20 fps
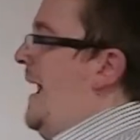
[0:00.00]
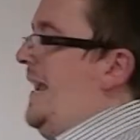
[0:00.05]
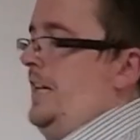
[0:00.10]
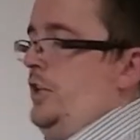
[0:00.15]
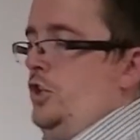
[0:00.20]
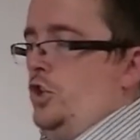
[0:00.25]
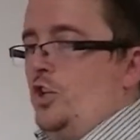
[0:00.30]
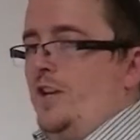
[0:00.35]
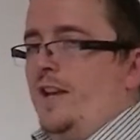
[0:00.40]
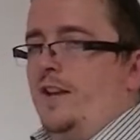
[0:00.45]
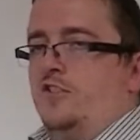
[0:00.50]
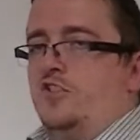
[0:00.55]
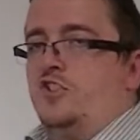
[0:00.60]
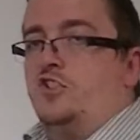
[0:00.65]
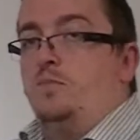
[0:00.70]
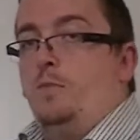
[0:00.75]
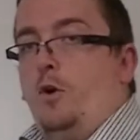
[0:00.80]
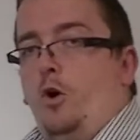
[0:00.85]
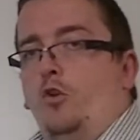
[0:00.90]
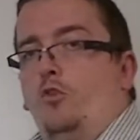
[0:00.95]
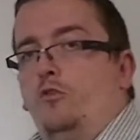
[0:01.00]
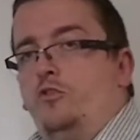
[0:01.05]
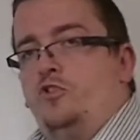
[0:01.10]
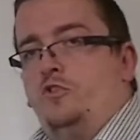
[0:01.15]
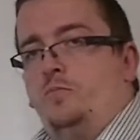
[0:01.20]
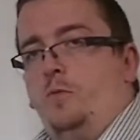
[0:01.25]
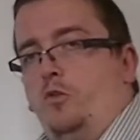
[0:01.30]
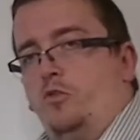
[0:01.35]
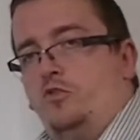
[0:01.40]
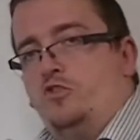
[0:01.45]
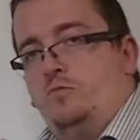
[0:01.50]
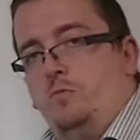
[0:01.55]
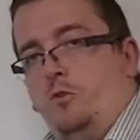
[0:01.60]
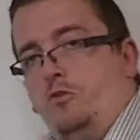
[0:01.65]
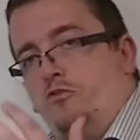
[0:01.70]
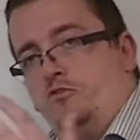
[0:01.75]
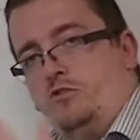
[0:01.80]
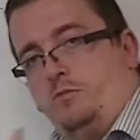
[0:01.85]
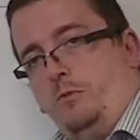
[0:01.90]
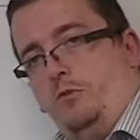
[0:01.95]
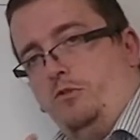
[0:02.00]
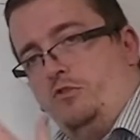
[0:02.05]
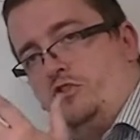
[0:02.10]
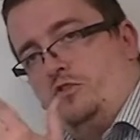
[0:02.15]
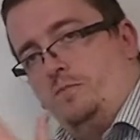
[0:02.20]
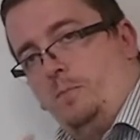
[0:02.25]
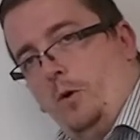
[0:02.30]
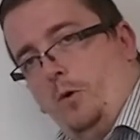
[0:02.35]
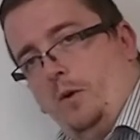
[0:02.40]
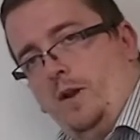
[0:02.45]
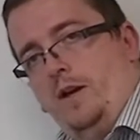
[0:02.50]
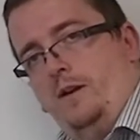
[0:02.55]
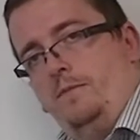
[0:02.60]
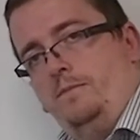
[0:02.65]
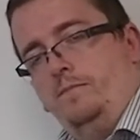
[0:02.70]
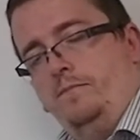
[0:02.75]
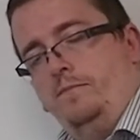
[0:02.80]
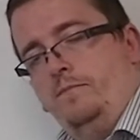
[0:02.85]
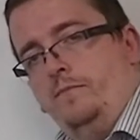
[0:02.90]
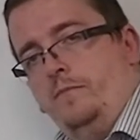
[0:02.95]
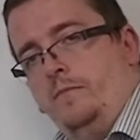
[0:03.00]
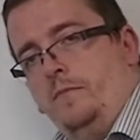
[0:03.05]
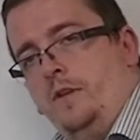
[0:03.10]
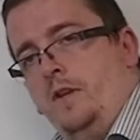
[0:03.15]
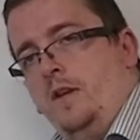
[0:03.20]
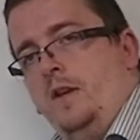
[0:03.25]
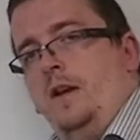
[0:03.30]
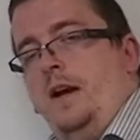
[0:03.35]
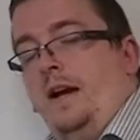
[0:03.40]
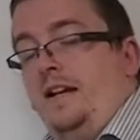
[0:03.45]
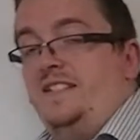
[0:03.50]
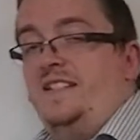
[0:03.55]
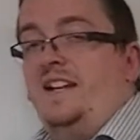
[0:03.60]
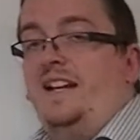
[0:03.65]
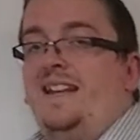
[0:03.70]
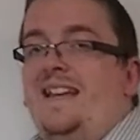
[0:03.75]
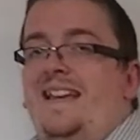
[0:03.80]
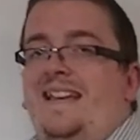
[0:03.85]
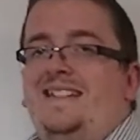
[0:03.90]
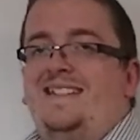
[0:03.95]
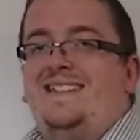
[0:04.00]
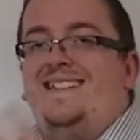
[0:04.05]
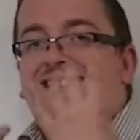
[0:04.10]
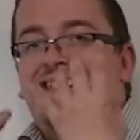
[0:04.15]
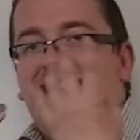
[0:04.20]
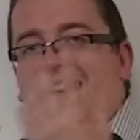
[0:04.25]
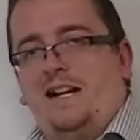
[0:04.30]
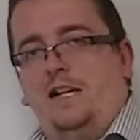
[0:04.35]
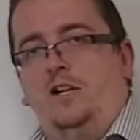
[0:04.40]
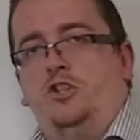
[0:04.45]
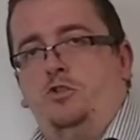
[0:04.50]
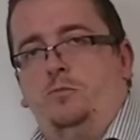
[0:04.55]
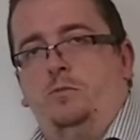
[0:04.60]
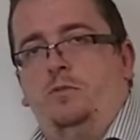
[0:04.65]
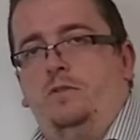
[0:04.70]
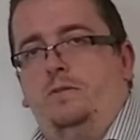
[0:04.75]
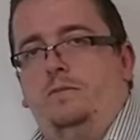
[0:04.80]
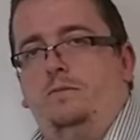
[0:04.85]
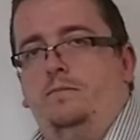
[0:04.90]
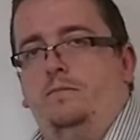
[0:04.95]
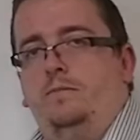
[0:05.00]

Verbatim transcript: h gets smaller and smaller and smaller and smaller and smaller until it is negligible,